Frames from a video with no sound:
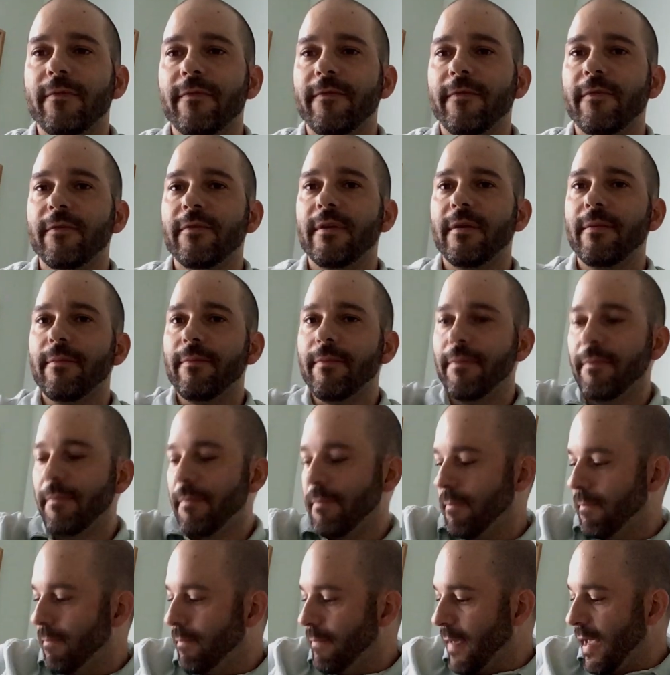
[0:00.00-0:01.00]
For the
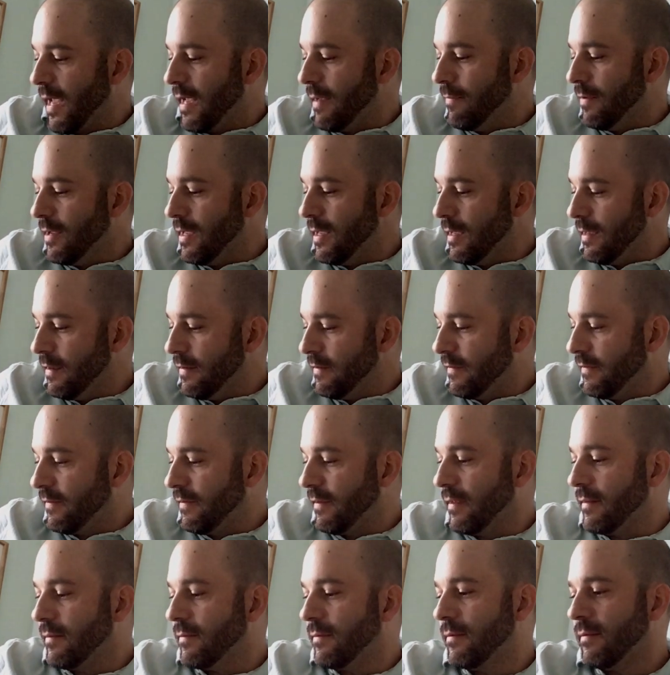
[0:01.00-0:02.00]
babies
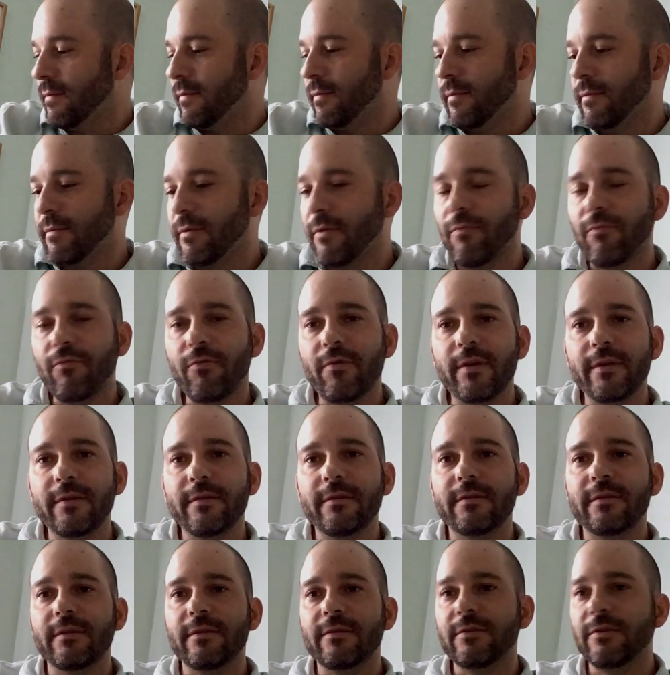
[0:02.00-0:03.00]
and the
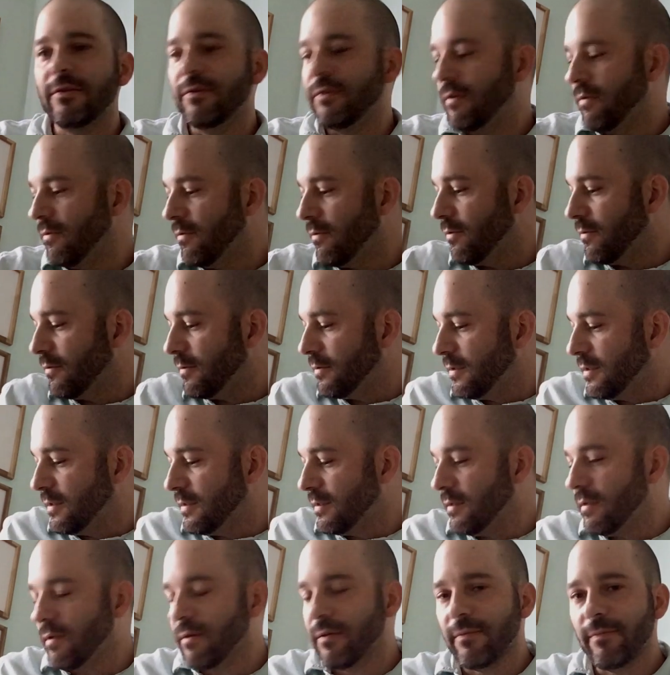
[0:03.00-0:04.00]
1 to 2 year
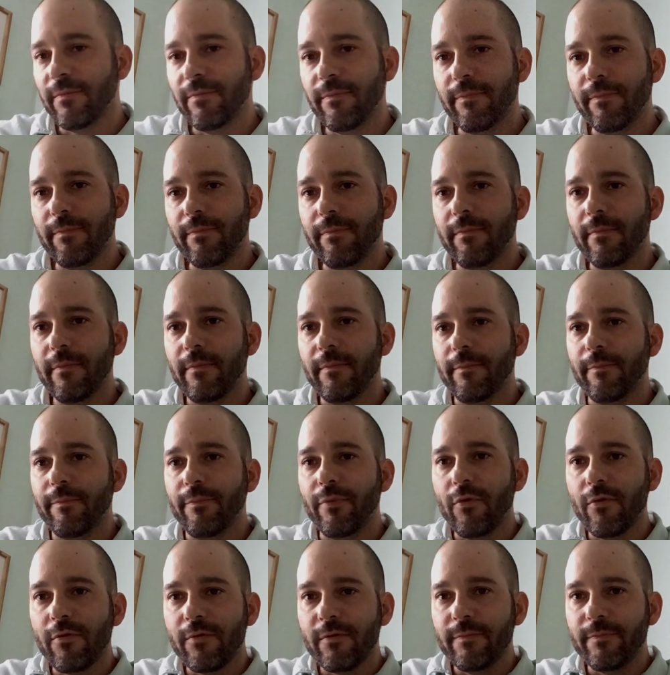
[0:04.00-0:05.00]
olds, the
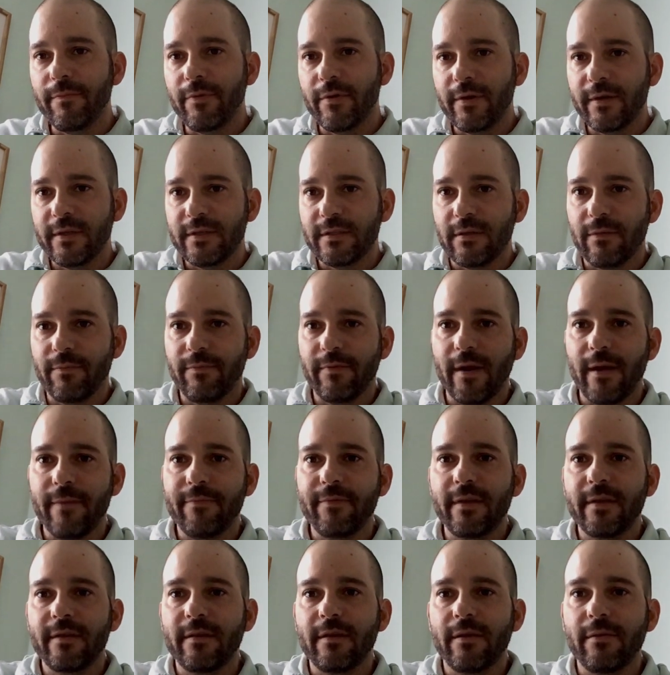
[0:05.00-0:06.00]
board books are
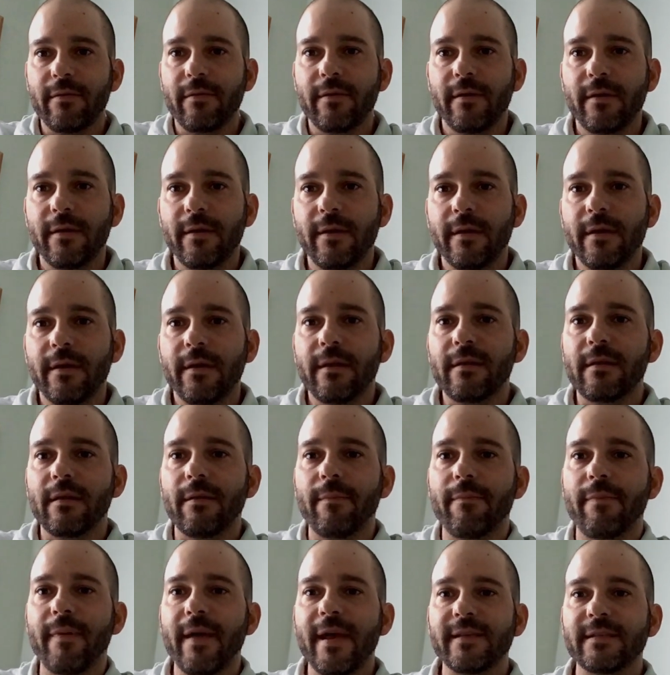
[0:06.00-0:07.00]
probably the
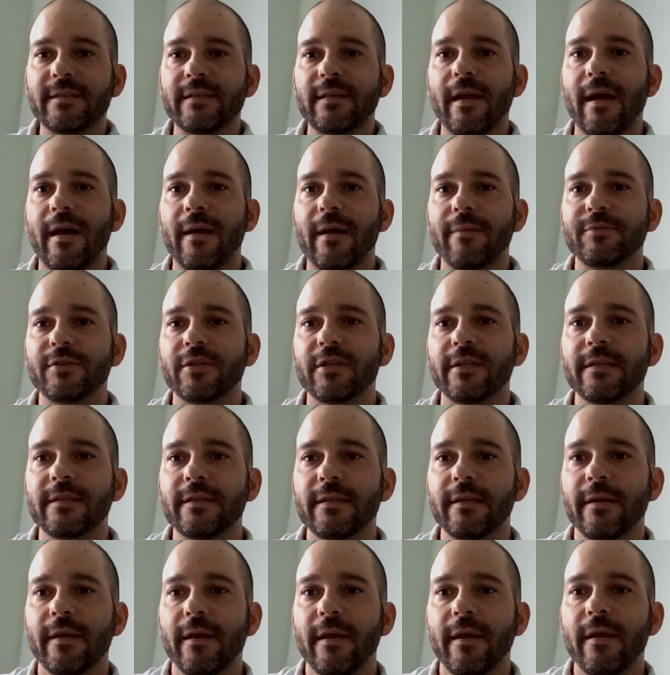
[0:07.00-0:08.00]
best option.
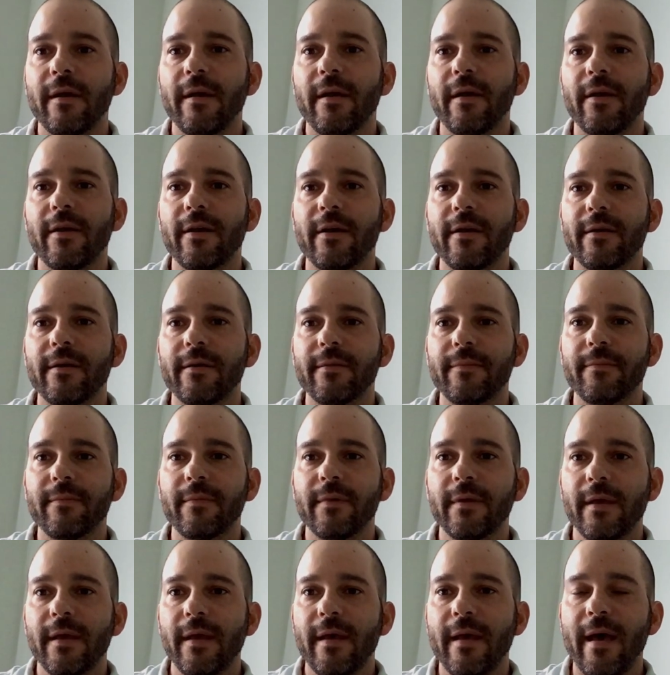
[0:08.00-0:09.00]

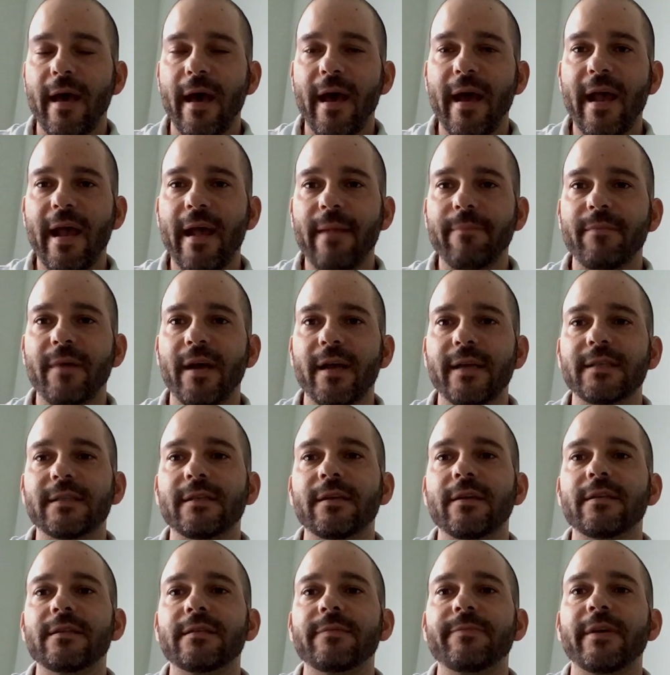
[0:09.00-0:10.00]
I had my
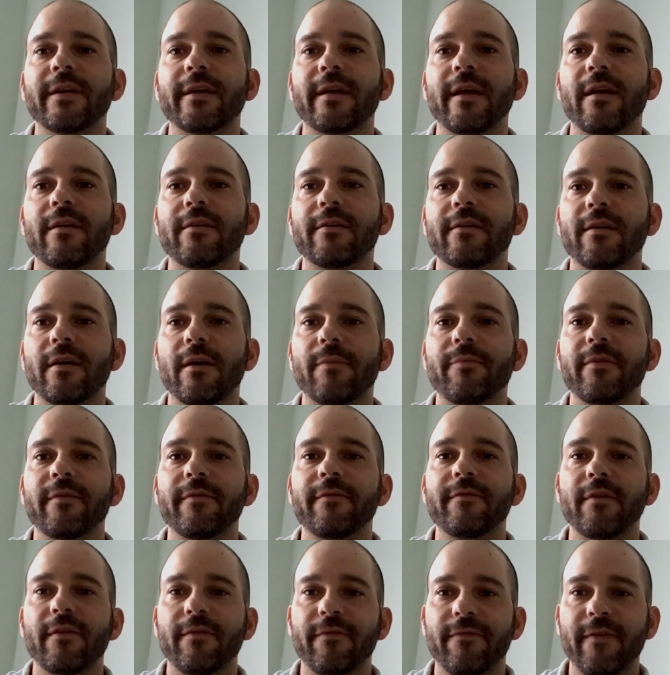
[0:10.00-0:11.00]
sons pick out a couple
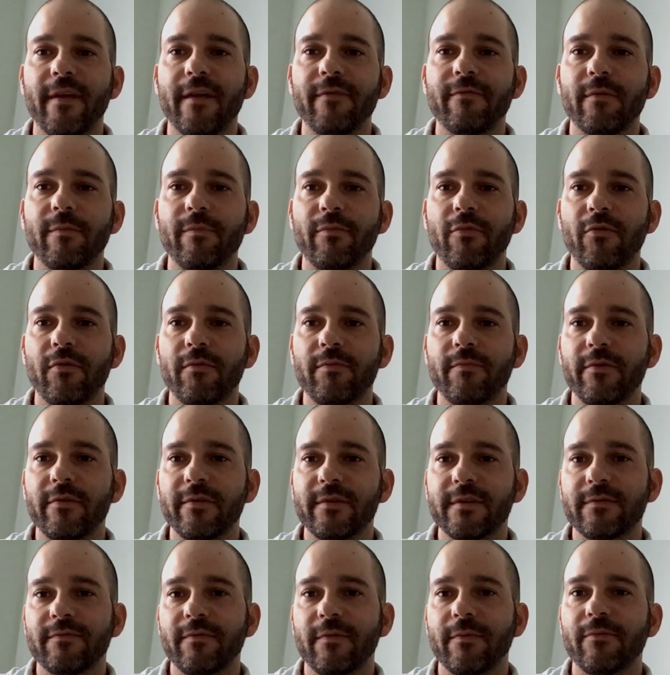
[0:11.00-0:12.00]
of their favorite board
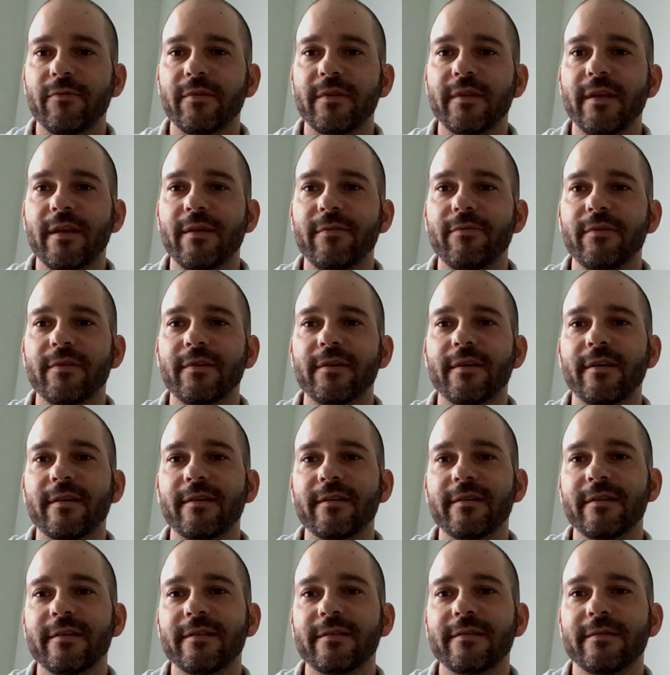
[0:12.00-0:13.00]
books from when they were
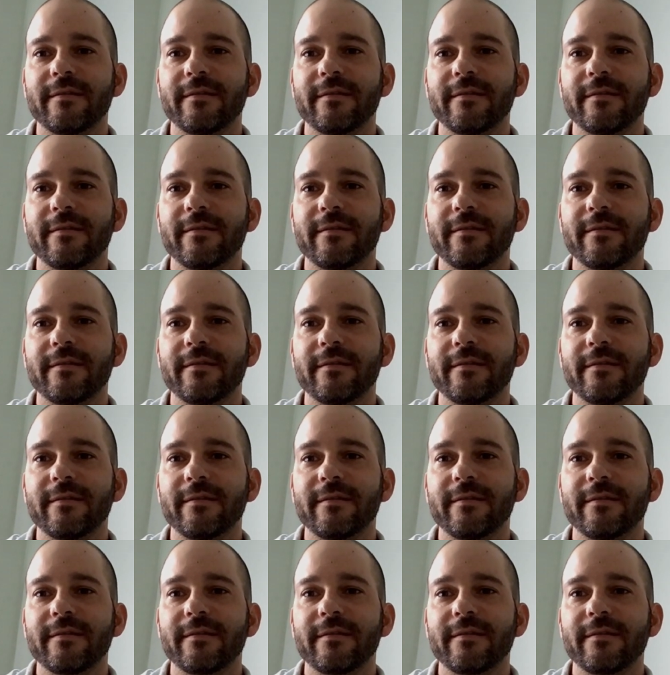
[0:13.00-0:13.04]
young,